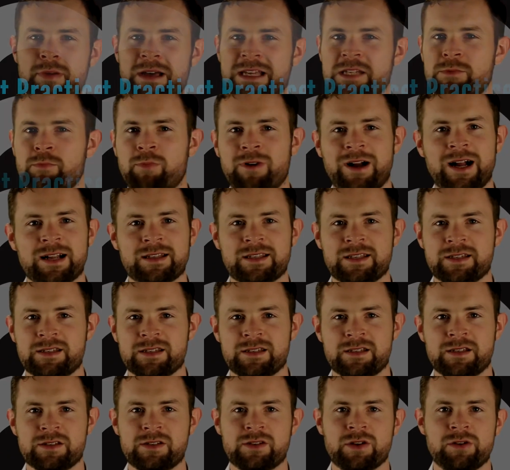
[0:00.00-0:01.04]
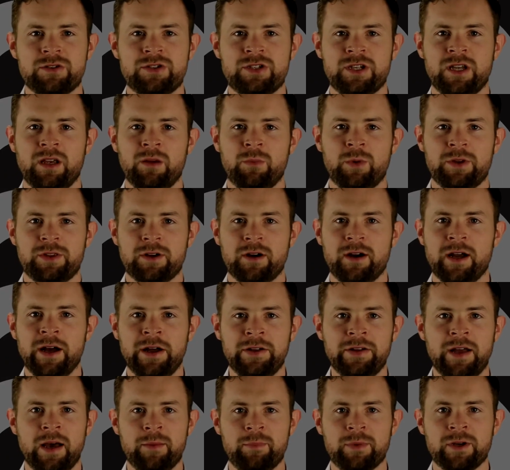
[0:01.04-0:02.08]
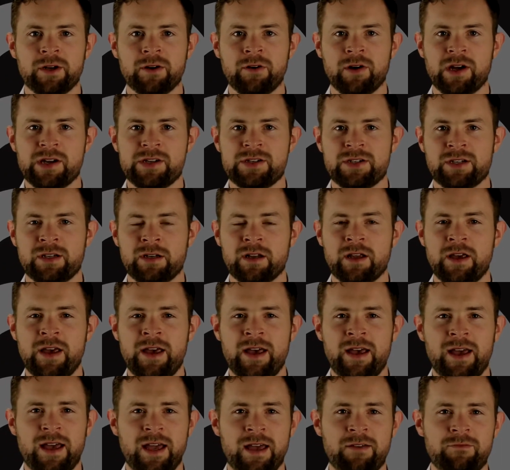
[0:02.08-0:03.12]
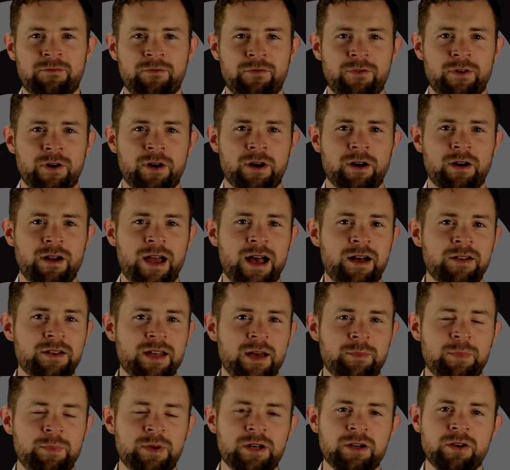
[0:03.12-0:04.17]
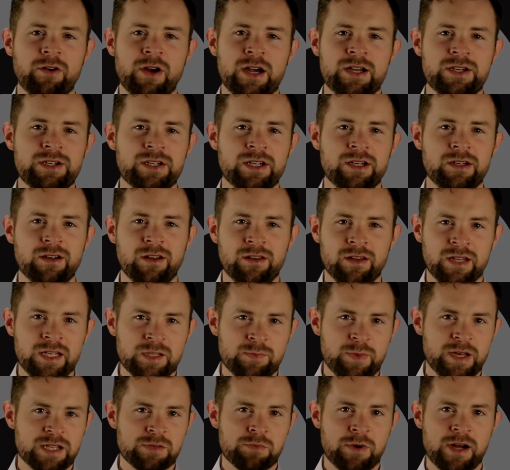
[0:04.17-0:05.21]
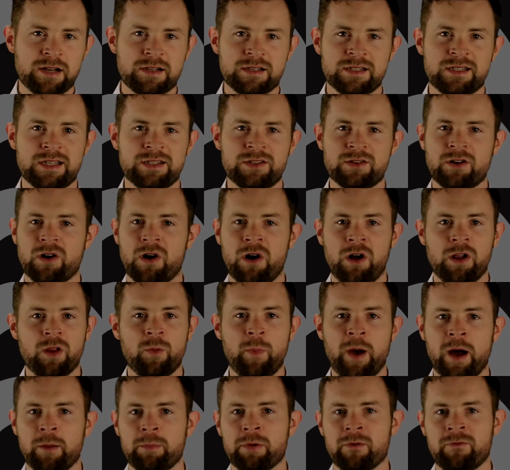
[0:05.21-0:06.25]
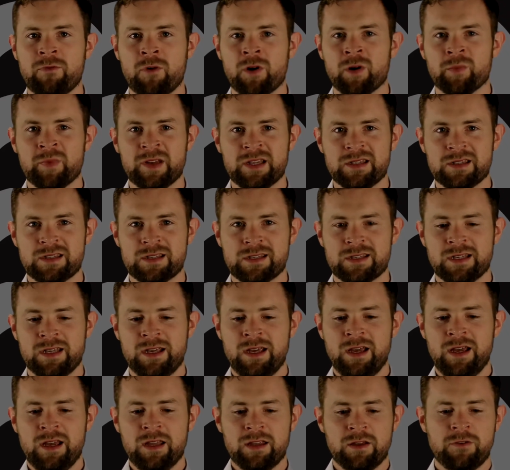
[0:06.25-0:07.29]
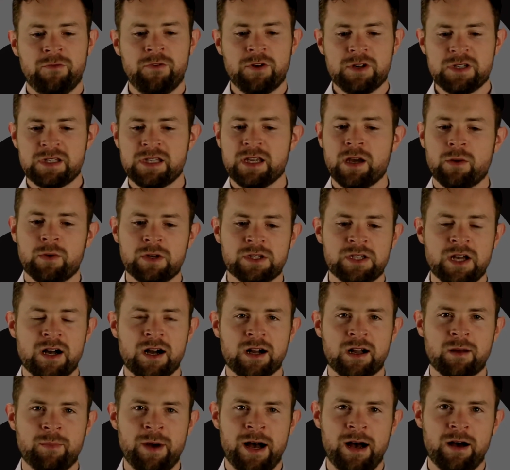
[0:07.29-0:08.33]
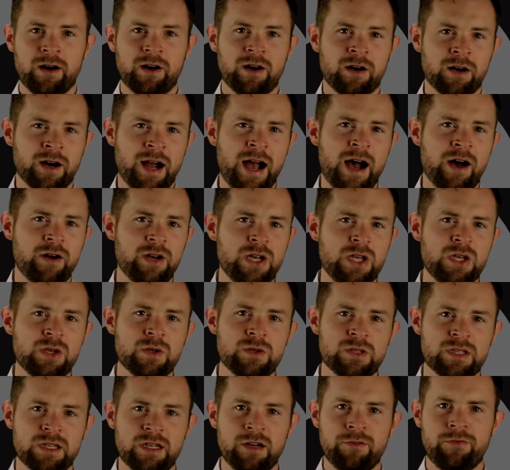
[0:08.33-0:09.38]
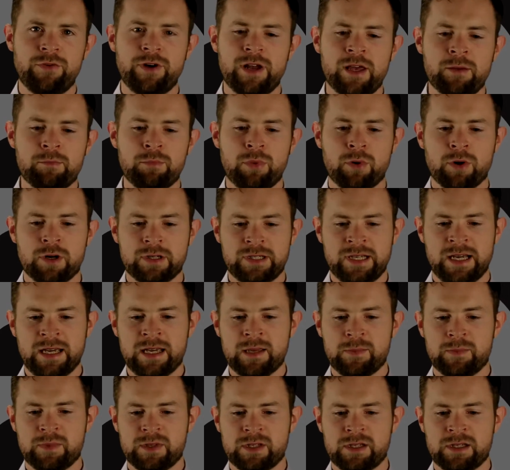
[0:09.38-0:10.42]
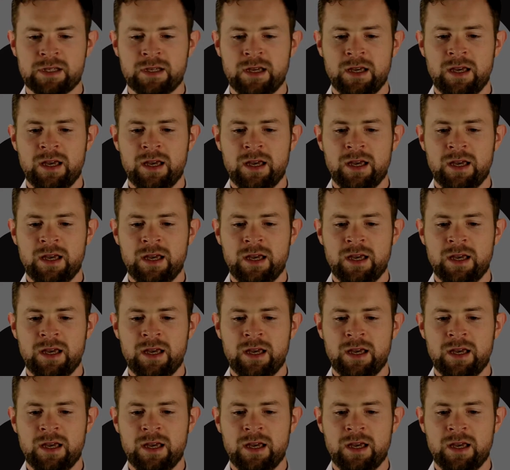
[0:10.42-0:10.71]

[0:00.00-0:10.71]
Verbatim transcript: best practices associated with our LDAP integration. And for LDAP integration, these best practices are all about performance. The first thing I want to talk about are how to use the different import types.